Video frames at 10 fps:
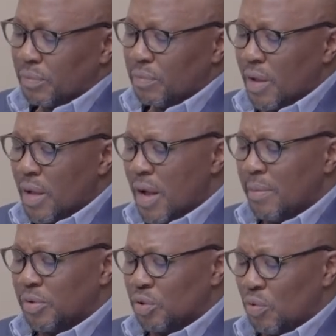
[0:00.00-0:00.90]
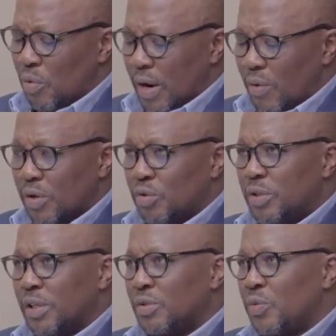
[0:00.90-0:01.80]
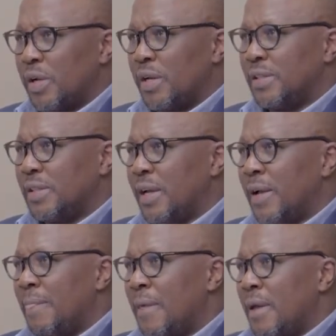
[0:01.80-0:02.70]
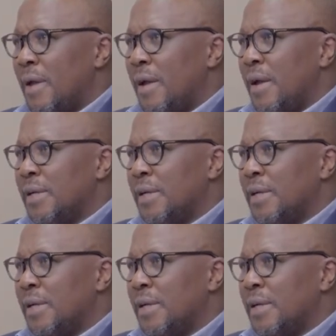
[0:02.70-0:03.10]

Sure. Um, so what I want to just quickly say yes.